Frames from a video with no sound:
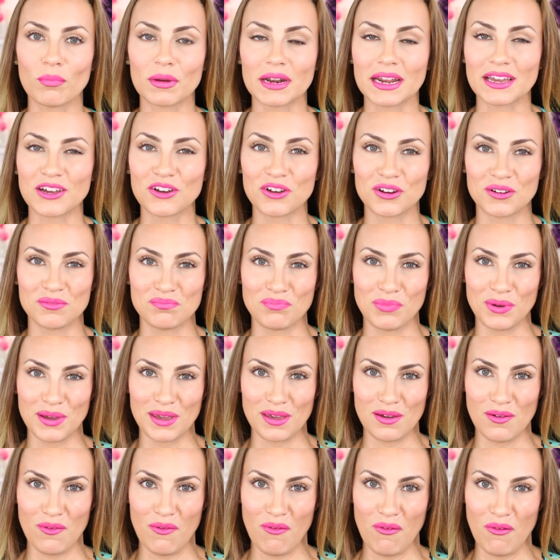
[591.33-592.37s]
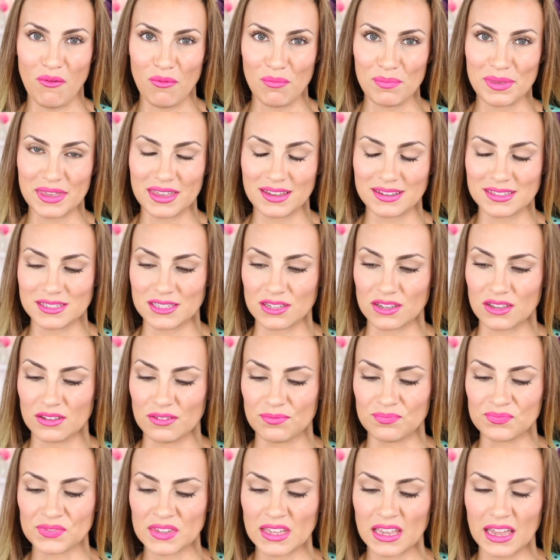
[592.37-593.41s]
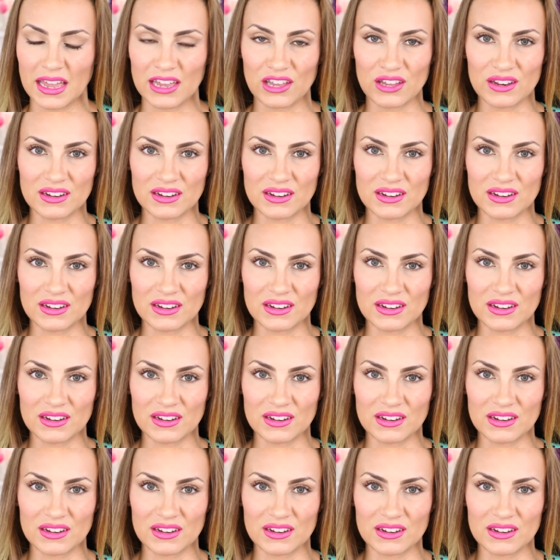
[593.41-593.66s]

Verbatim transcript: but I couldn't bring it home because I